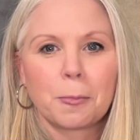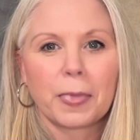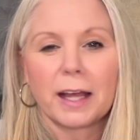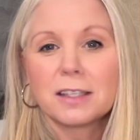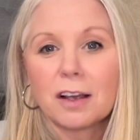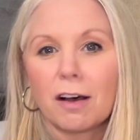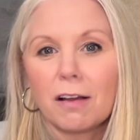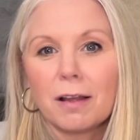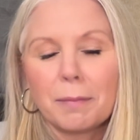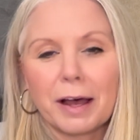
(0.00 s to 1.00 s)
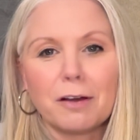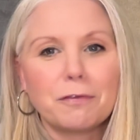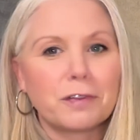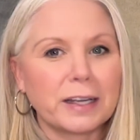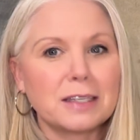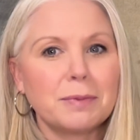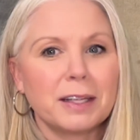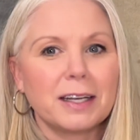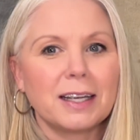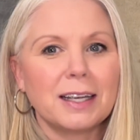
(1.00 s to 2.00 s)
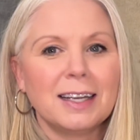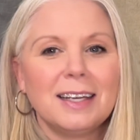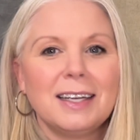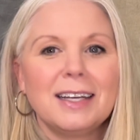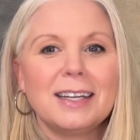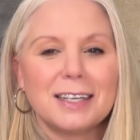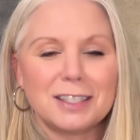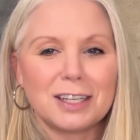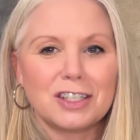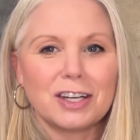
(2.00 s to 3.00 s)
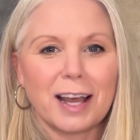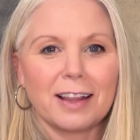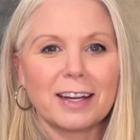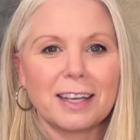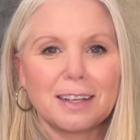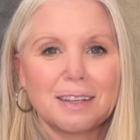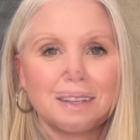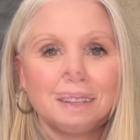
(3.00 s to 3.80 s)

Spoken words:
It's all about flexibility and intentionality.